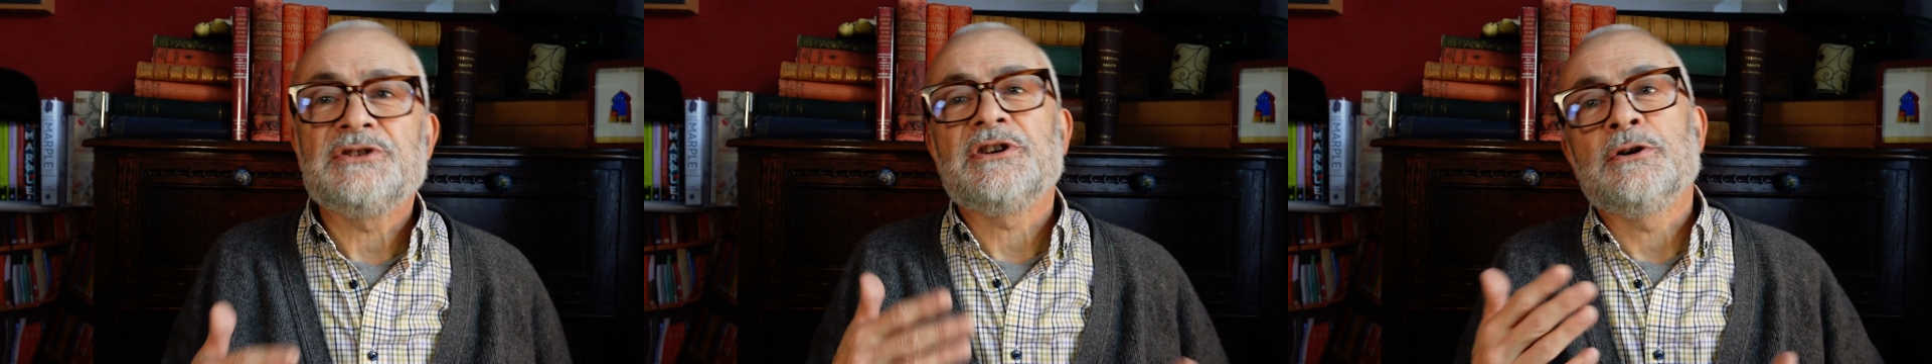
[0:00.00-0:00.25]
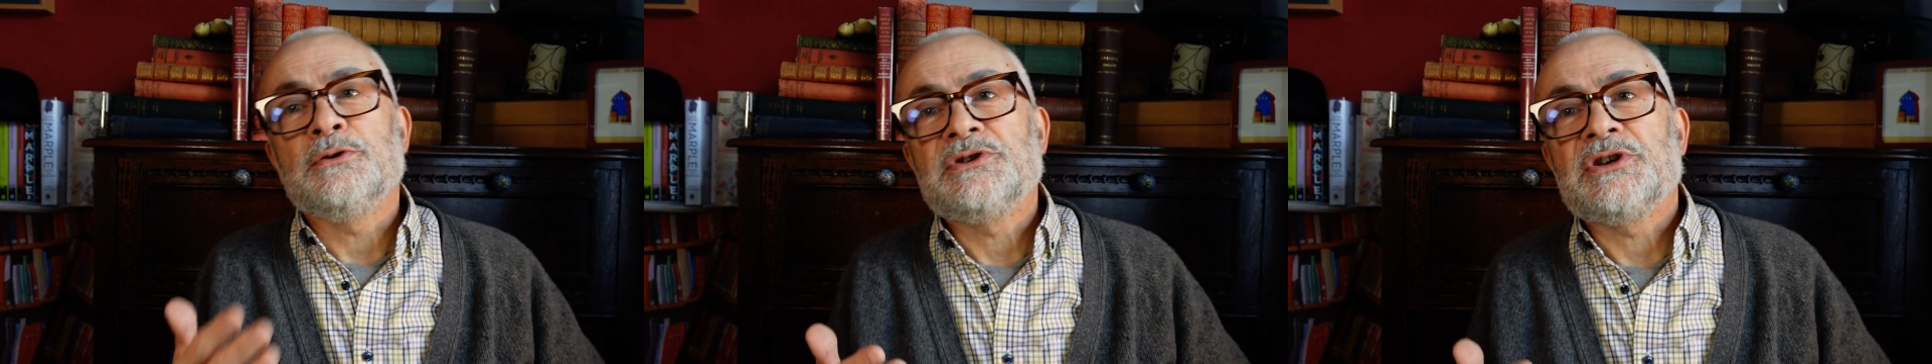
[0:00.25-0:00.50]

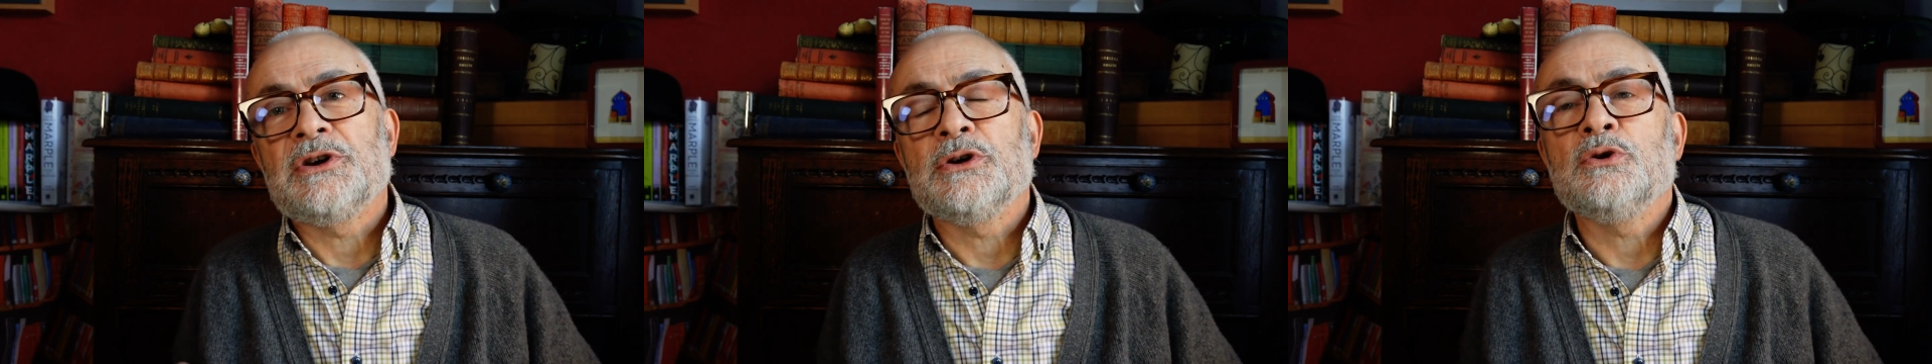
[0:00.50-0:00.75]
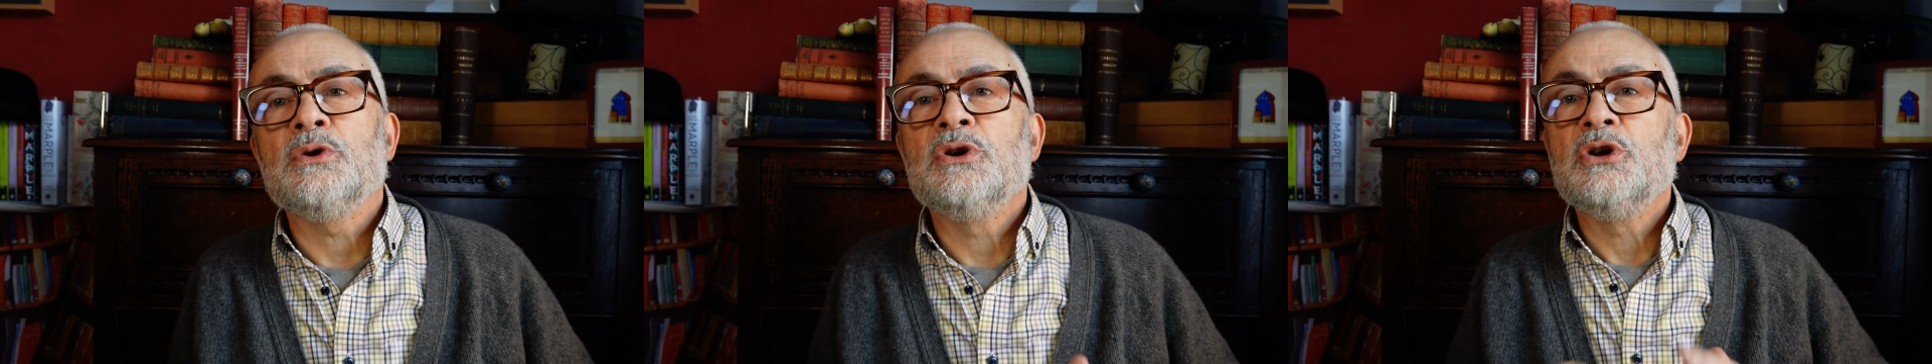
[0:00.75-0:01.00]

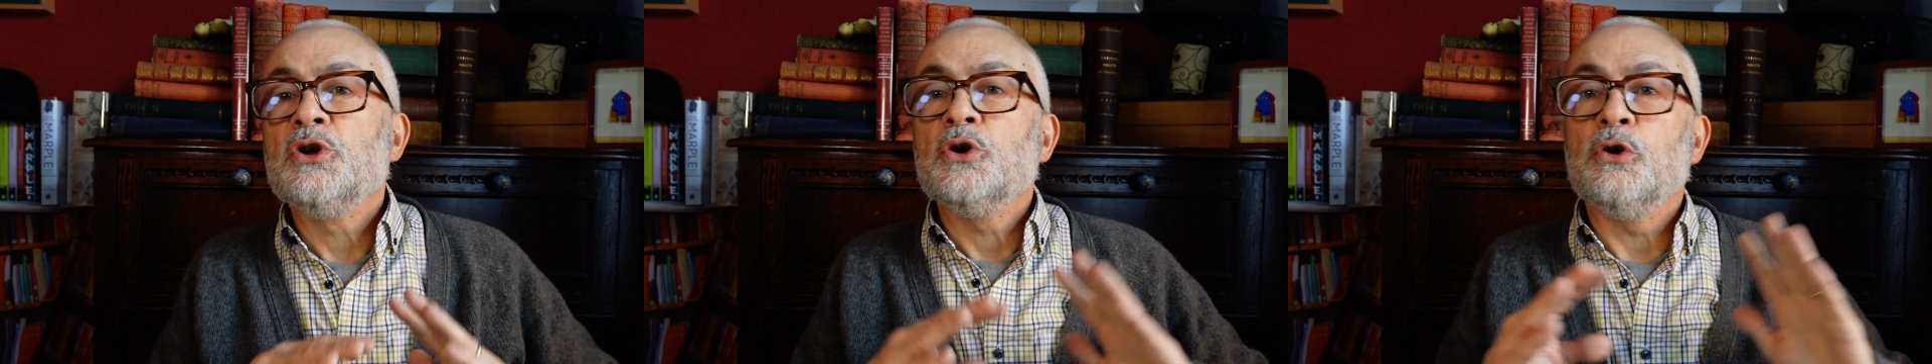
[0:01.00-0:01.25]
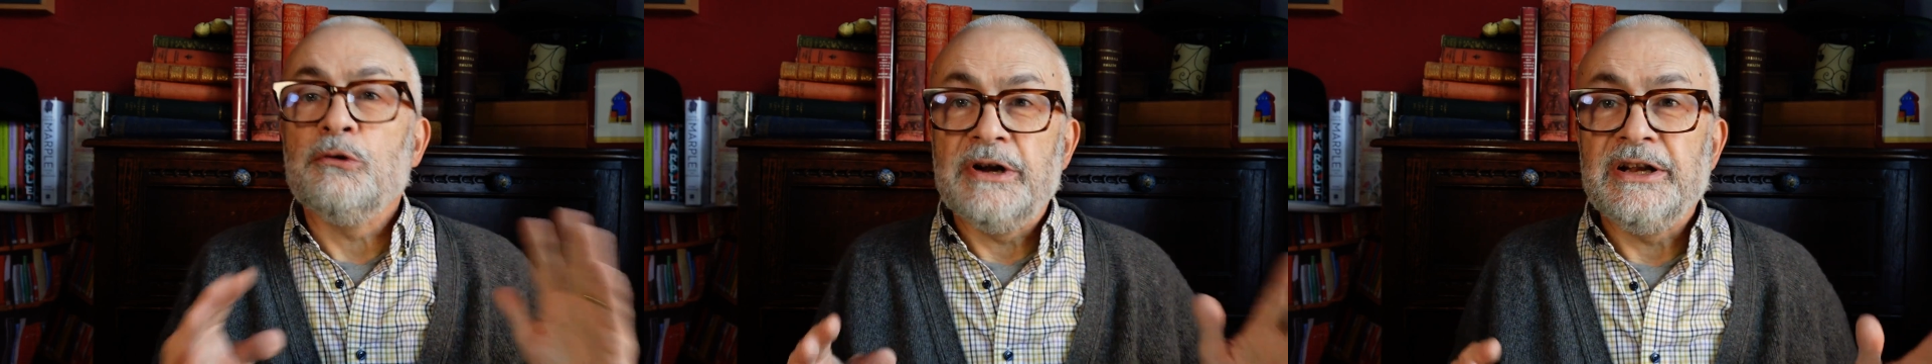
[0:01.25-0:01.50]
Toto,
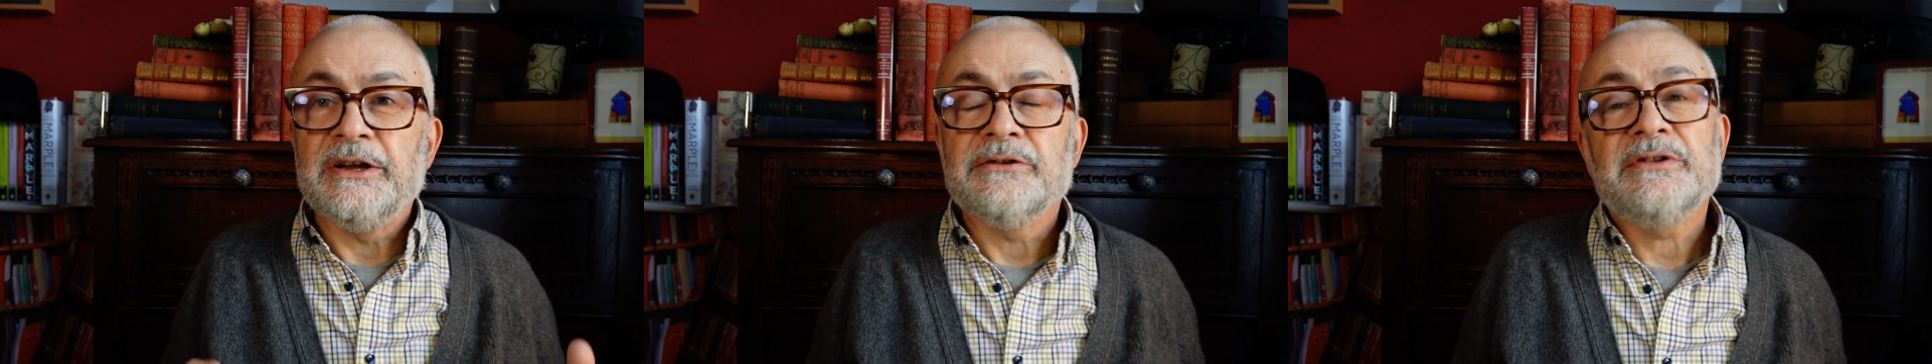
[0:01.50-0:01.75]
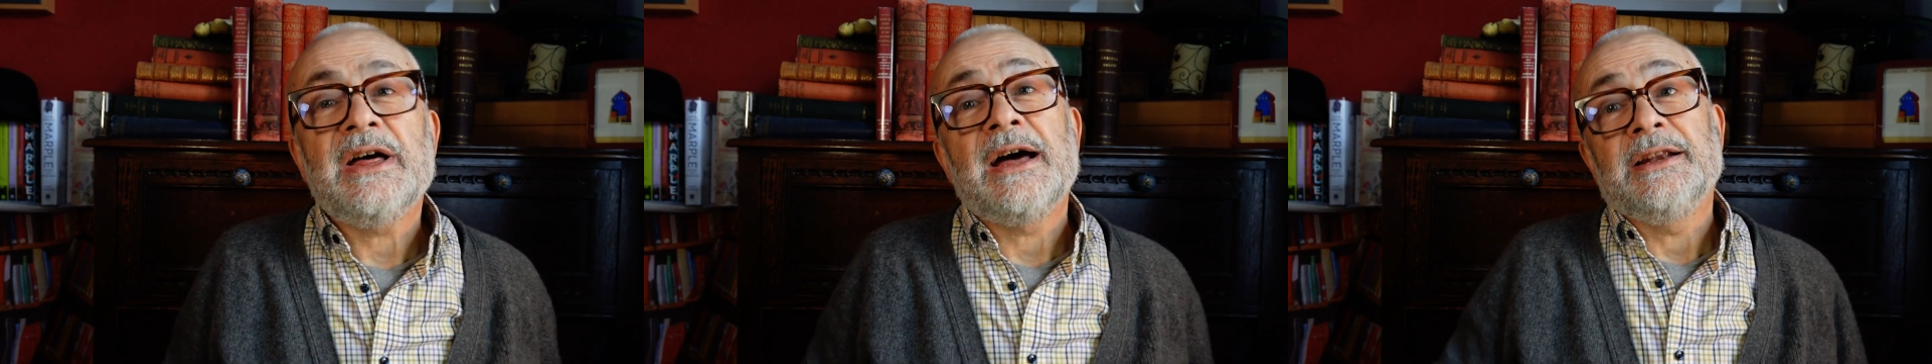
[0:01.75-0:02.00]
or any of that.